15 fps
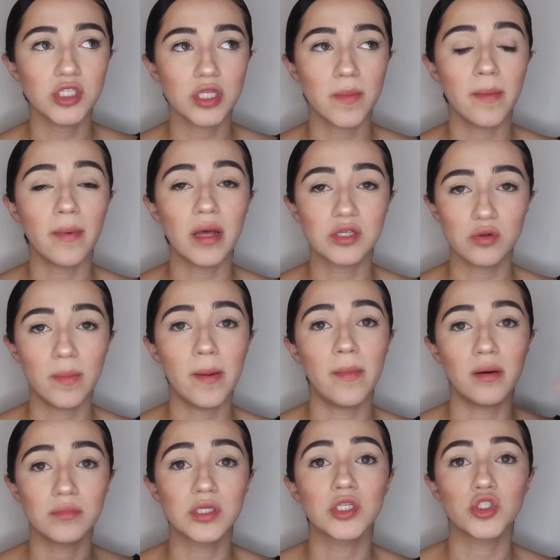So my
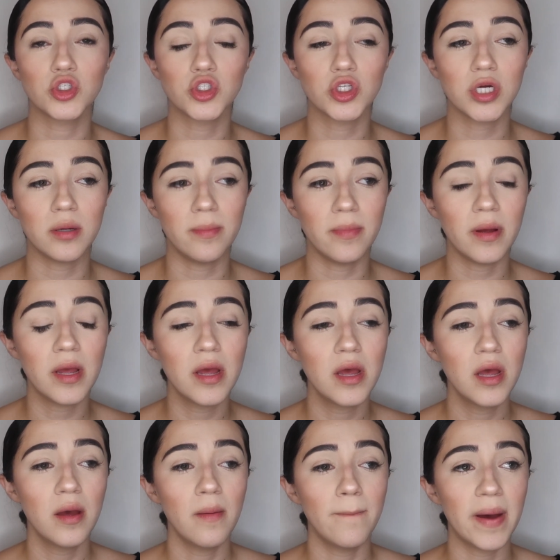mom tells her to come
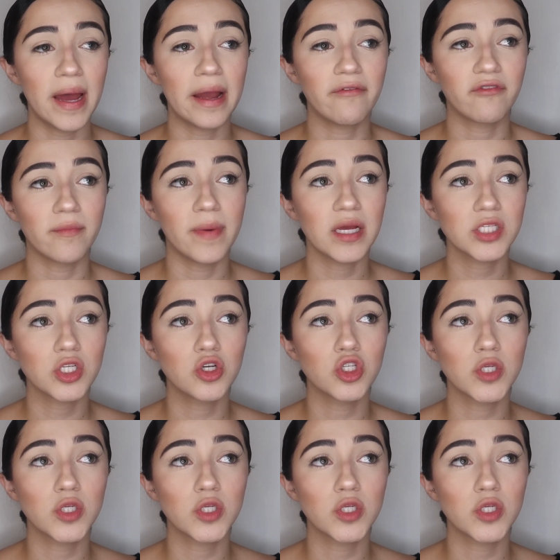back from Mexico.